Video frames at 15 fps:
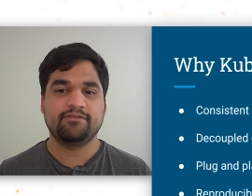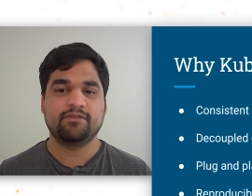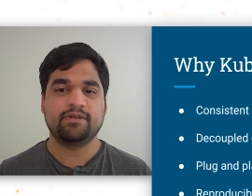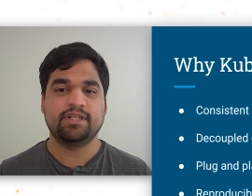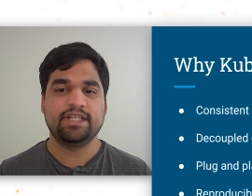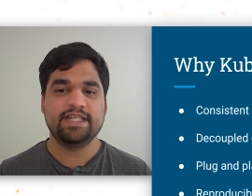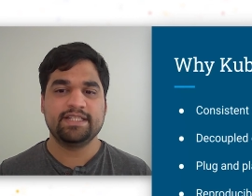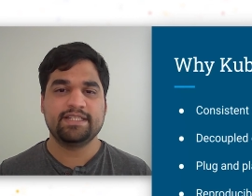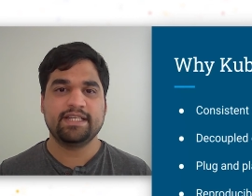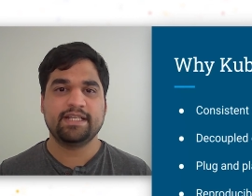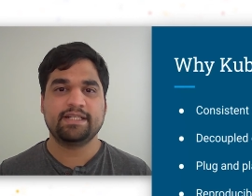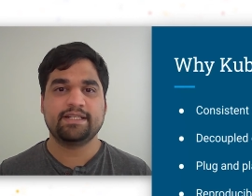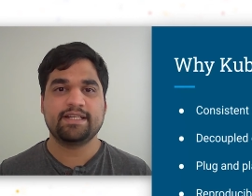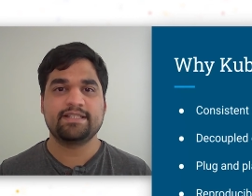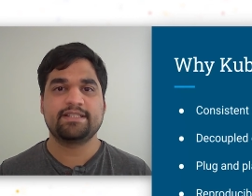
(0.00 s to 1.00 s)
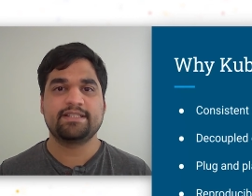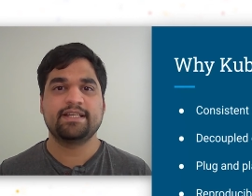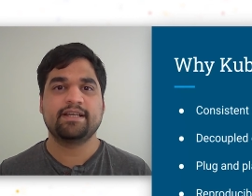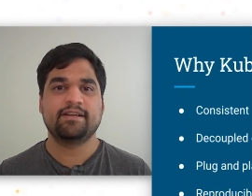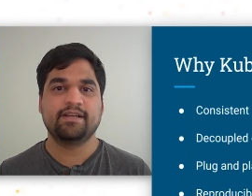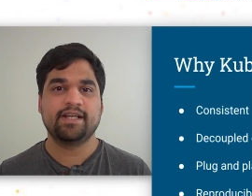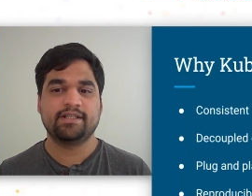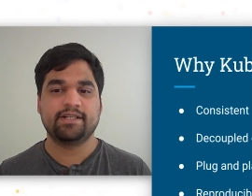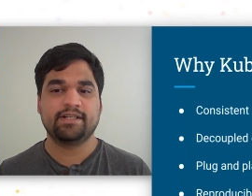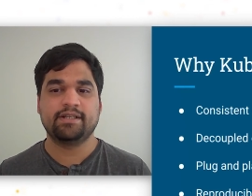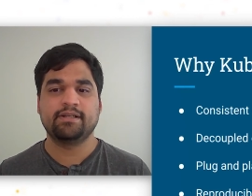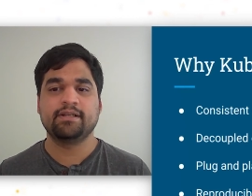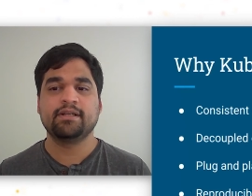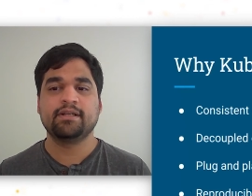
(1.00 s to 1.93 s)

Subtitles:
for leasing testing related